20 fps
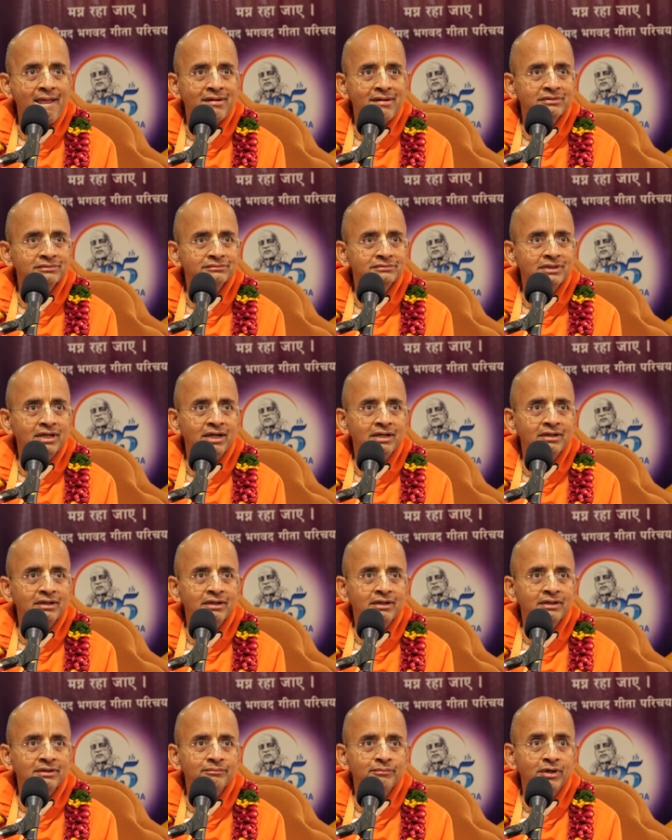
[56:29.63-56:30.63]

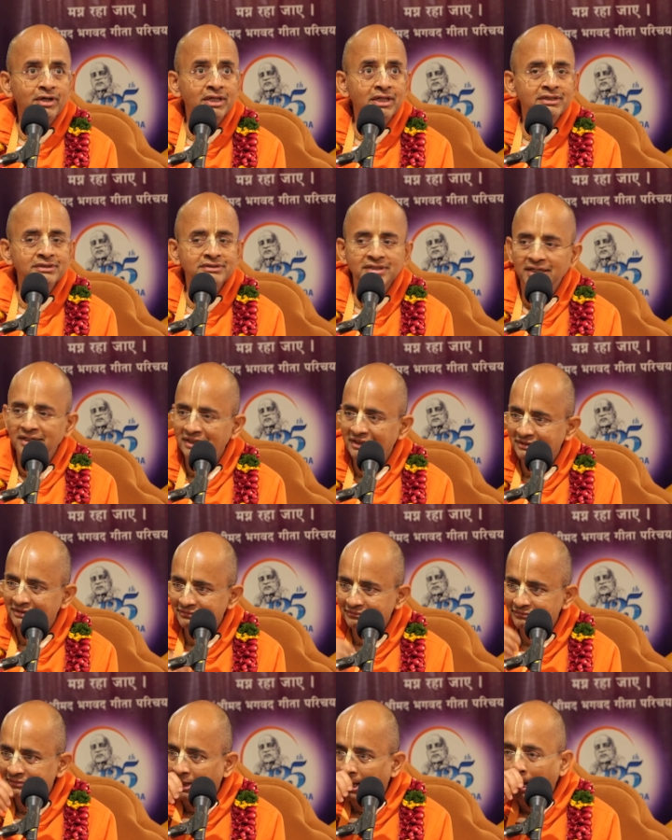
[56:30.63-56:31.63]
bodily
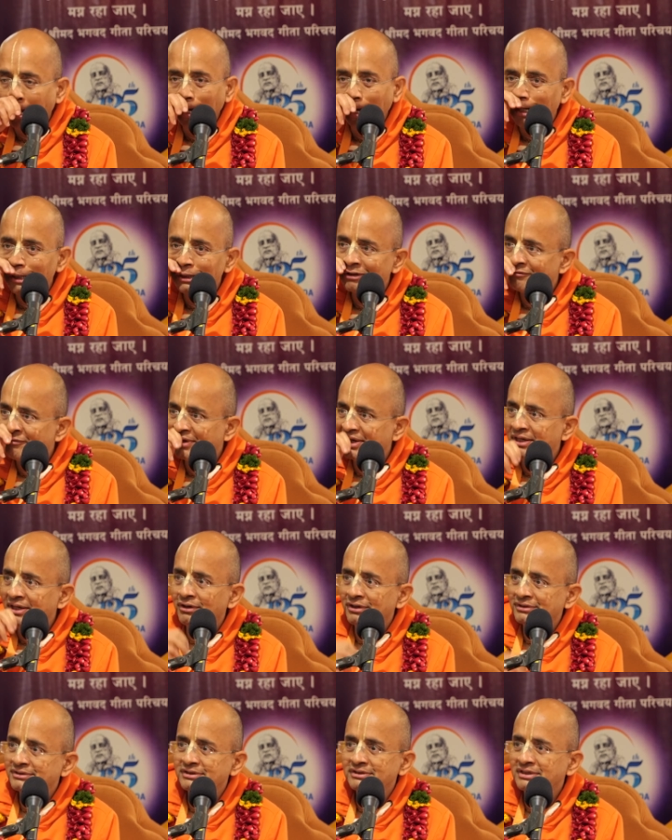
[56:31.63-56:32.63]
chariot, and the 5
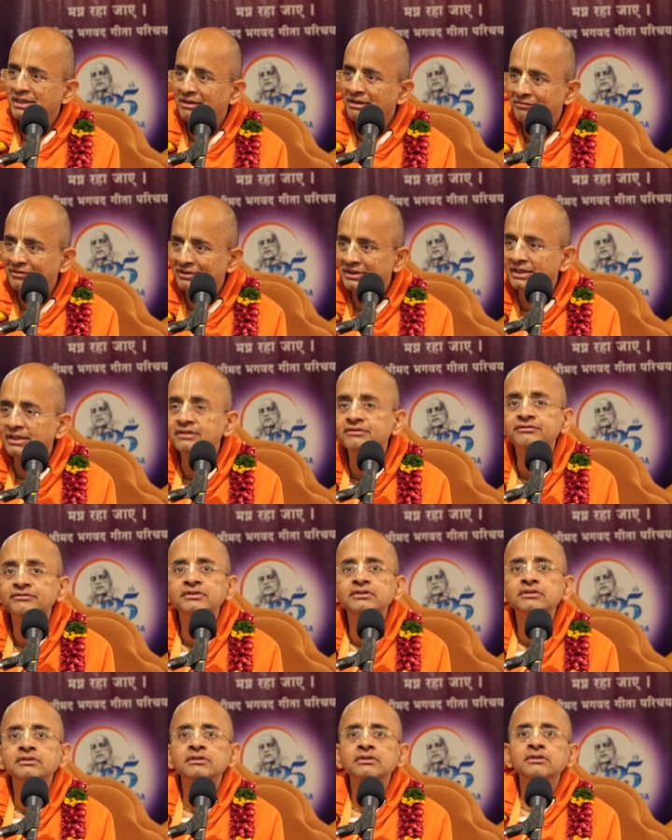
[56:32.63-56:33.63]
horses and everything.
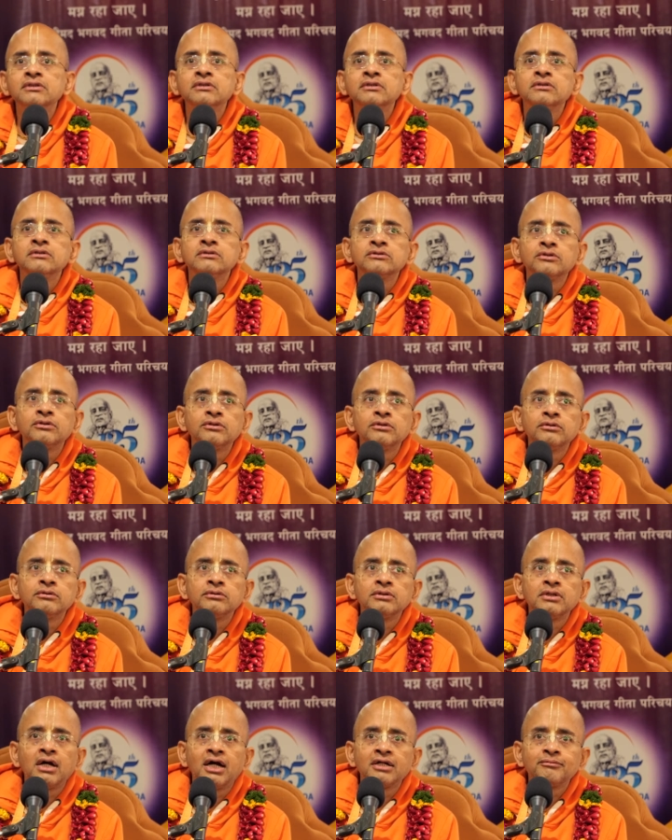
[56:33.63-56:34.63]

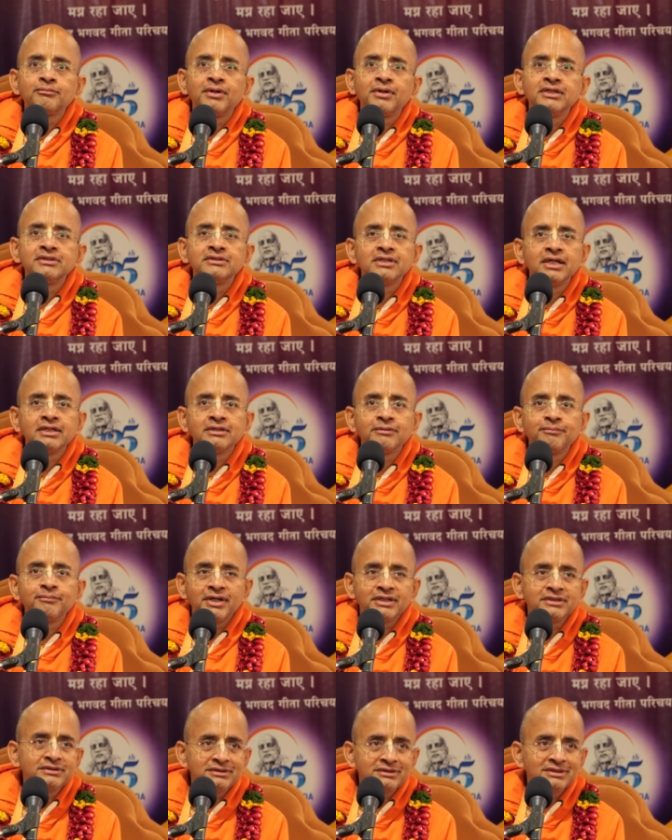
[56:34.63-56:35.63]
So the Atma is like the
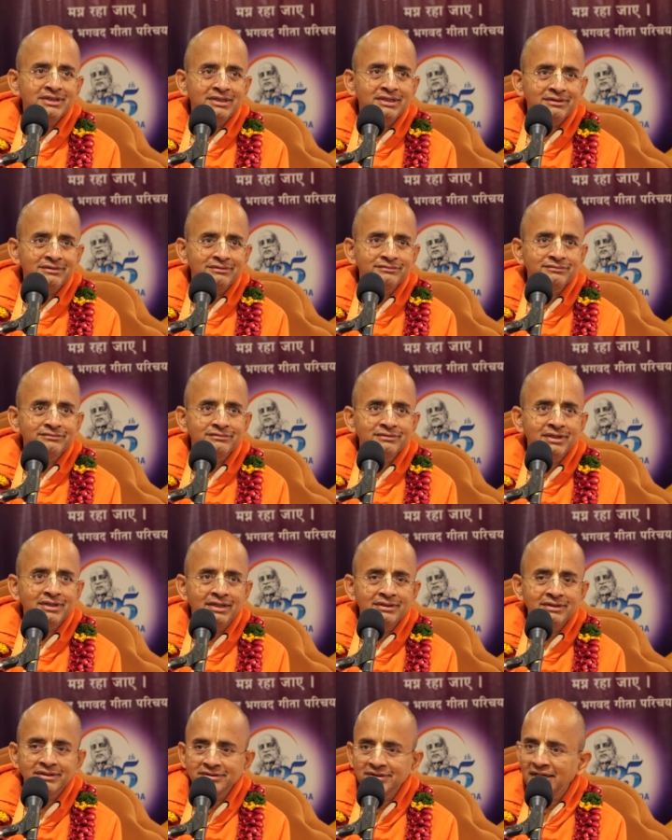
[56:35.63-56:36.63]
passenger
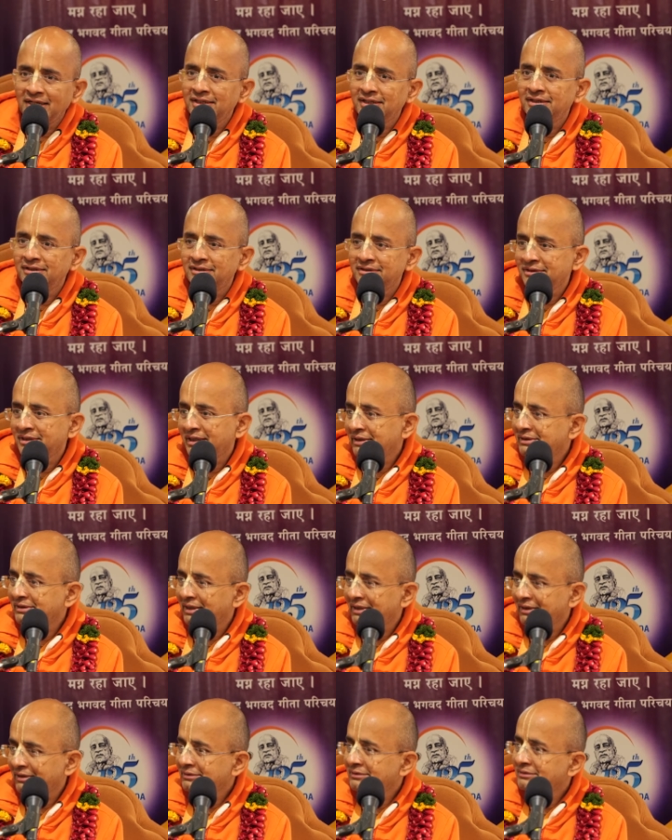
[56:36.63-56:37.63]
and the chariot is like
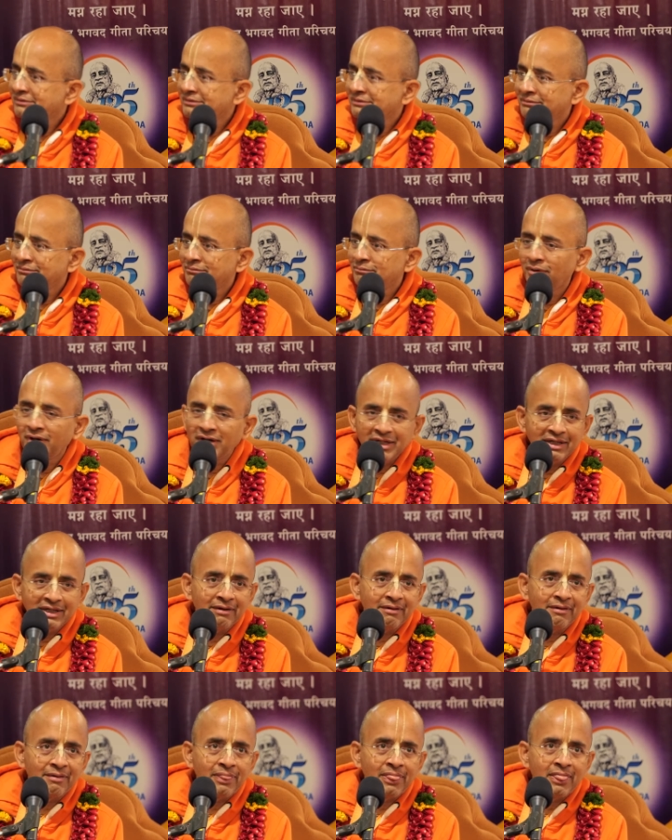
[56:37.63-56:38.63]
the
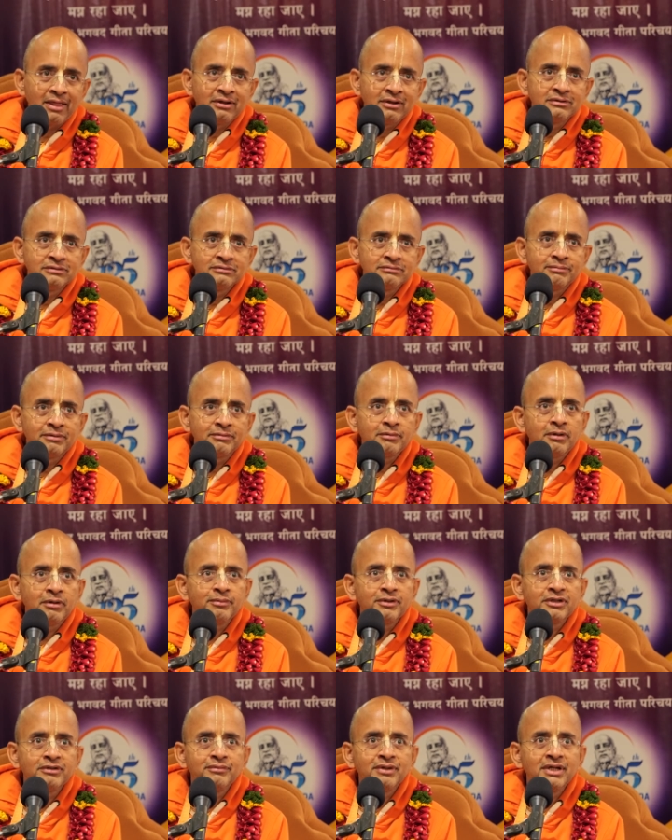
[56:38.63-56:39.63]
body. But
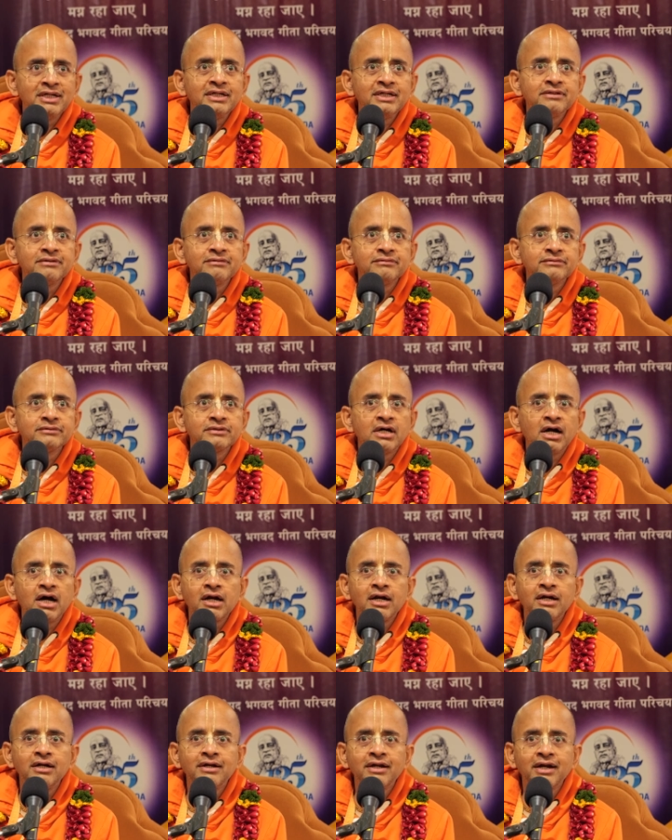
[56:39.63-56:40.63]
Prabhupada made it
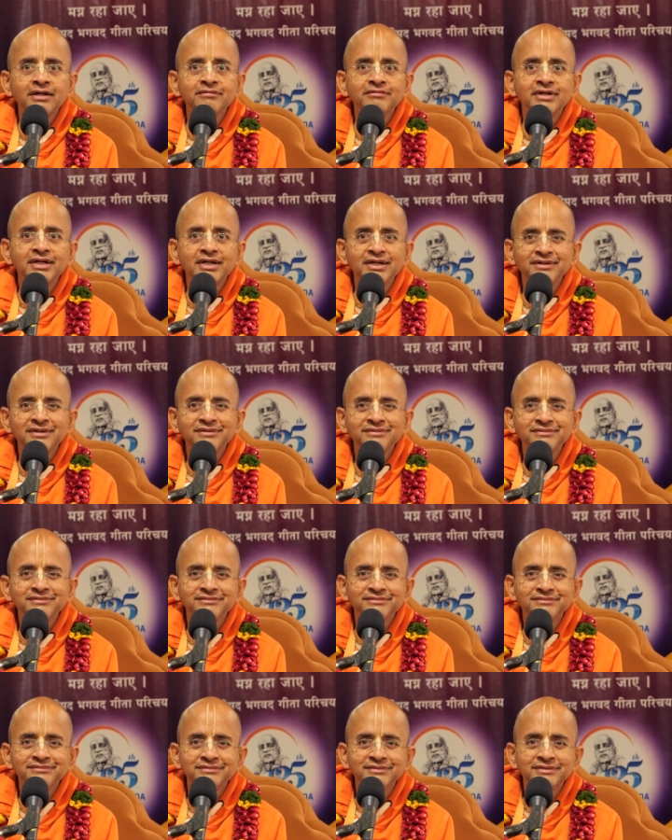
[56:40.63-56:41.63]
car and driver.
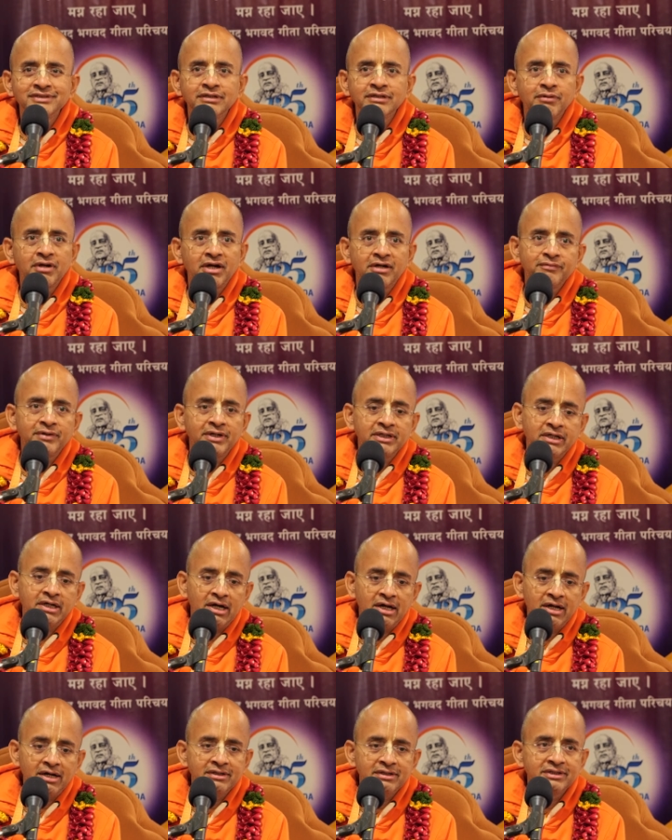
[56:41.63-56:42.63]
You may not find
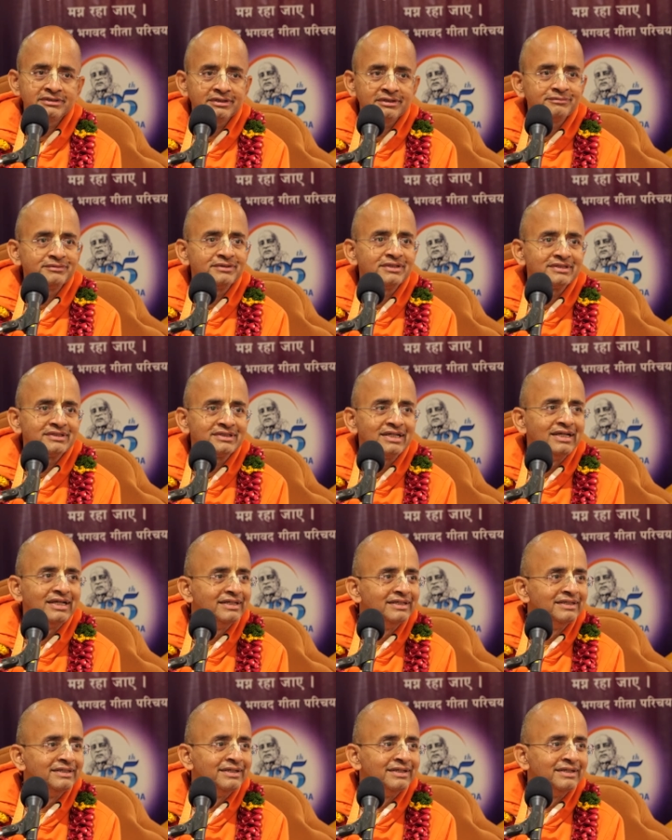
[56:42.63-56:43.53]
car in the scriptures.